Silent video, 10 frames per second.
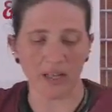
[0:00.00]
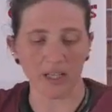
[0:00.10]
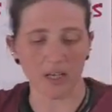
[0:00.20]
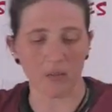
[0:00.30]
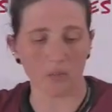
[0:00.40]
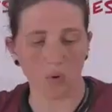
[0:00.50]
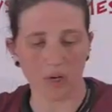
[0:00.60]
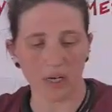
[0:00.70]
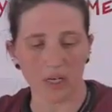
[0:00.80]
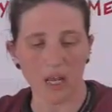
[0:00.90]
Elliot
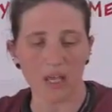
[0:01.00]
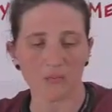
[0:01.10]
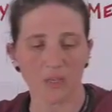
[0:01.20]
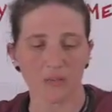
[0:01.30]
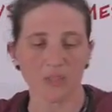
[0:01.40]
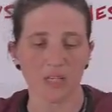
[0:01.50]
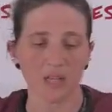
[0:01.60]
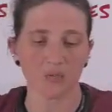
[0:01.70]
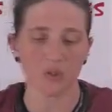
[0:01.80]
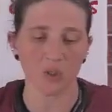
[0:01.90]
Morgan has been
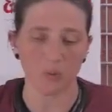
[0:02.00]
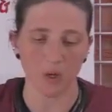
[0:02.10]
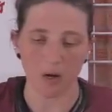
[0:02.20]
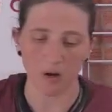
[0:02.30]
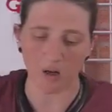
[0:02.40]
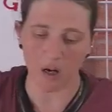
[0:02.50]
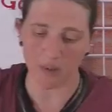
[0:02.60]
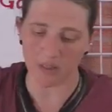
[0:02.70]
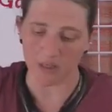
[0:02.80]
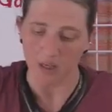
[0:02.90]
obsessed with superhero
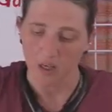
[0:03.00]
comics